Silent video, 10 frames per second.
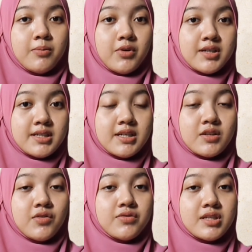process
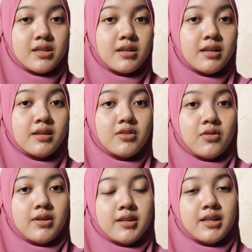of signaling
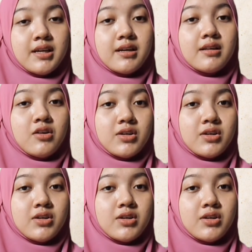theoretical